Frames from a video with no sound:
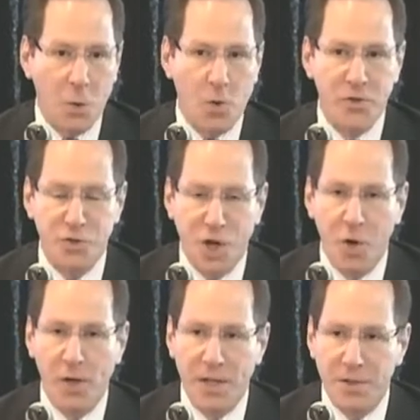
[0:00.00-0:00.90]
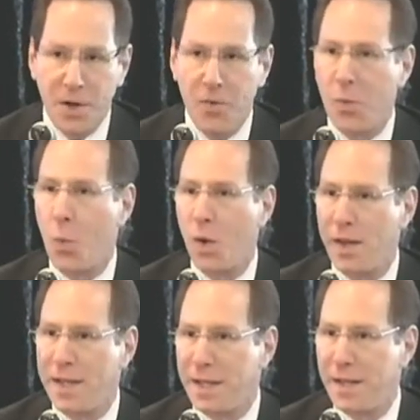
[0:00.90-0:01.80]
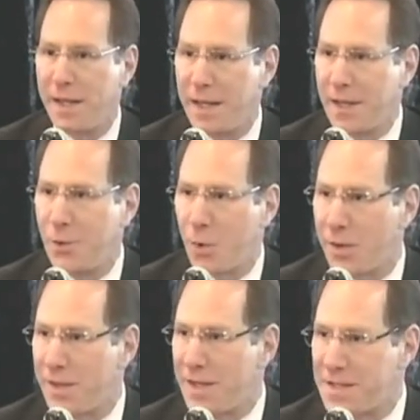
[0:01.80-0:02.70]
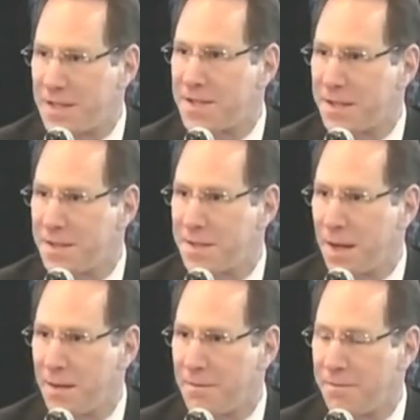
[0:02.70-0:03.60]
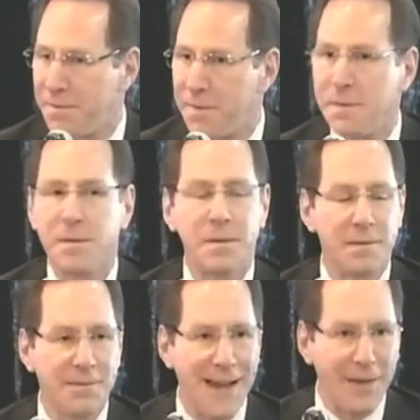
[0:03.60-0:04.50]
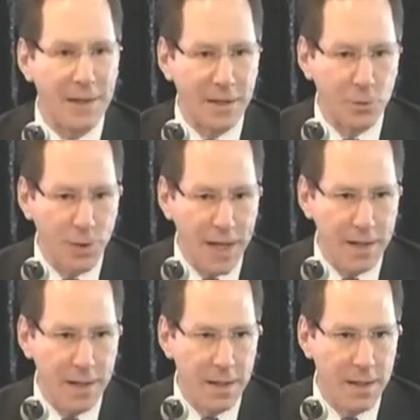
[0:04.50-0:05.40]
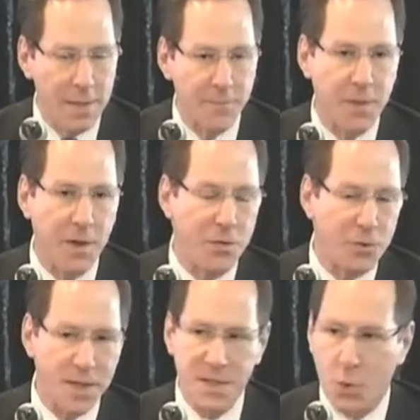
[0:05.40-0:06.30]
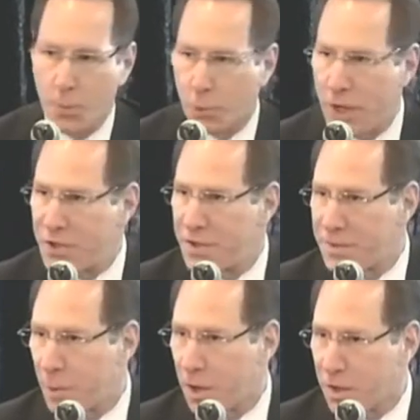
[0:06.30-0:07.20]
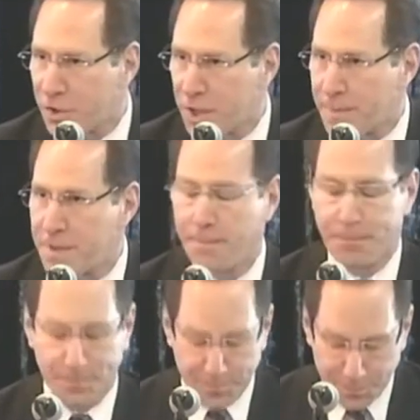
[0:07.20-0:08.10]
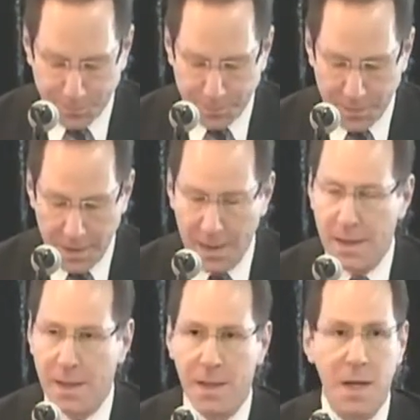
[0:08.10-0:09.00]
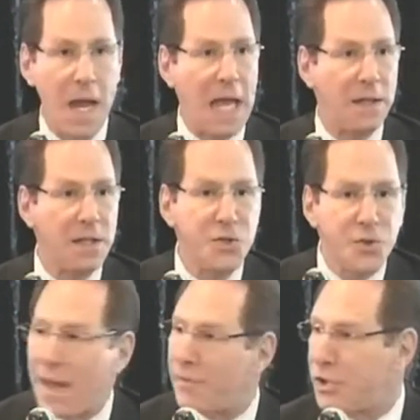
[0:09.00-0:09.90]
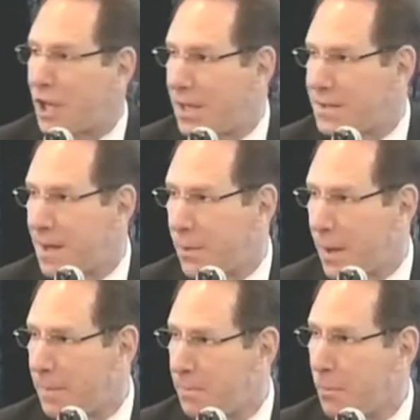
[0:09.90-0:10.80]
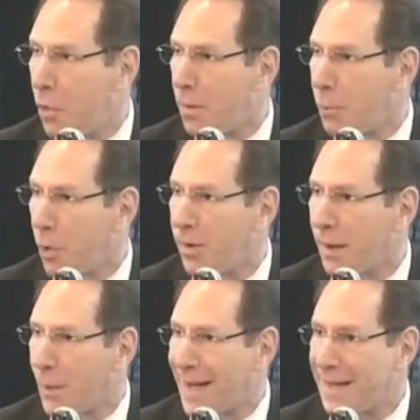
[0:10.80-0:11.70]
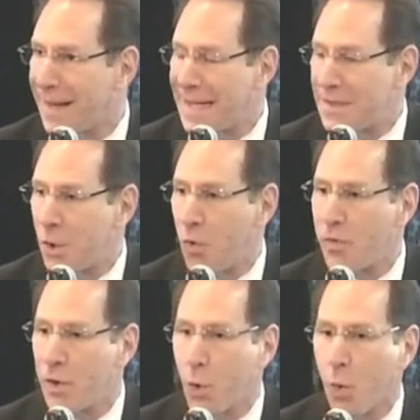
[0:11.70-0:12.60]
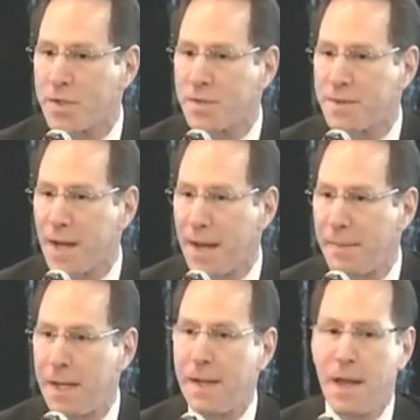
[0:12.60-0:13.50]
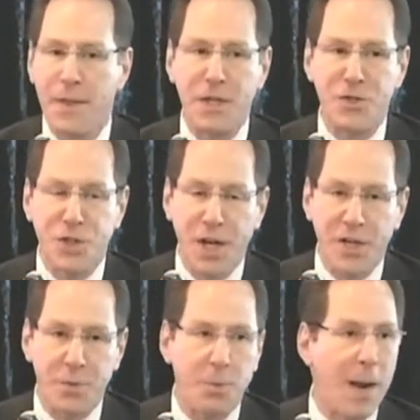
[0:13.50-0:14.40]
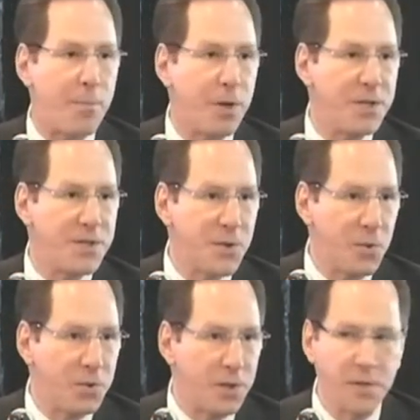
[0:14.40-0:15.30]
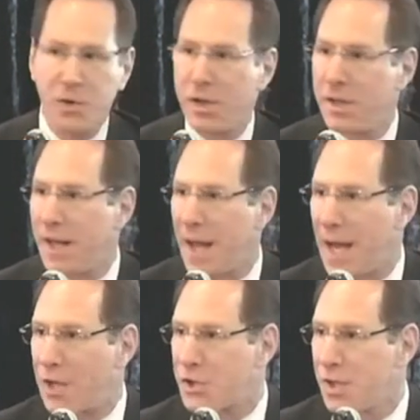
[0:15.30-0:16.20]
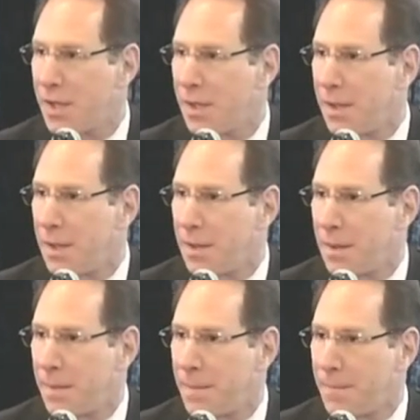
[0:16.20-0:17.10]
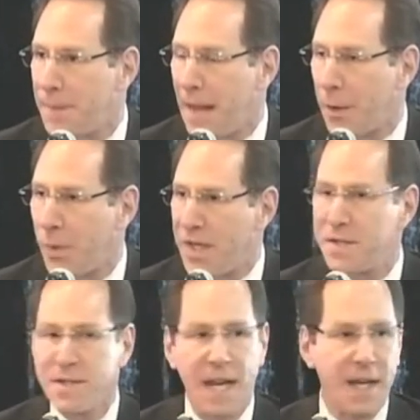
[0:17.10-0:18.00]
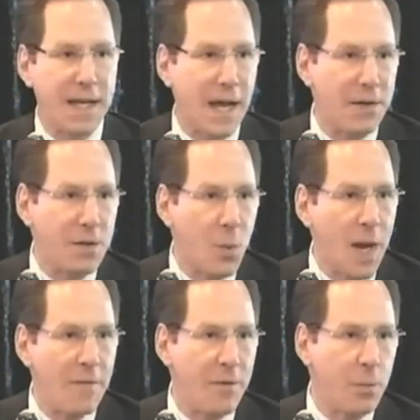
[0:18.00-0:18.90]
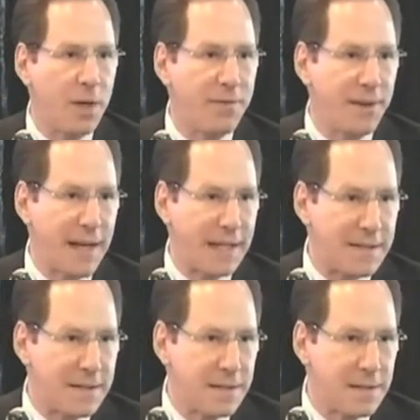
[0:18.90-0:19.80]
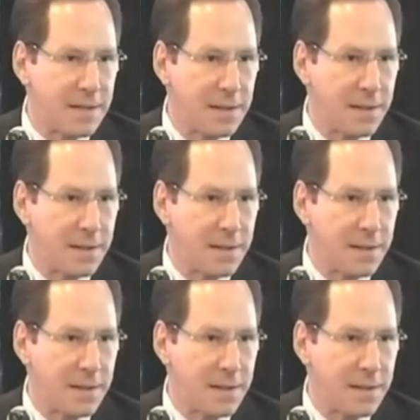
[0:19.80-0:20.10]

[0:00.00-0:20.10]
Courts generally don't willy-nilly ignore the existence of validly created trusts, corporations, partnerships. At least you have a chance that way, but more importantly, recognize that over the course of time, things change. Property is sold, converted to cash. Equity is taken out in the way of a refinance.